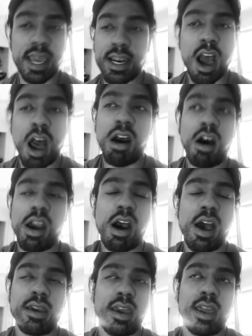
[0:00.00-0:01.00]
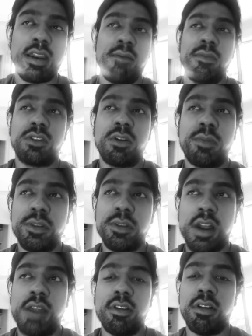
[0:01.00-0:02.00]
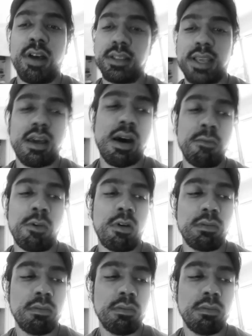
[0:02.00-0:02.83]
And I'm the sort of person, I realize that I'm not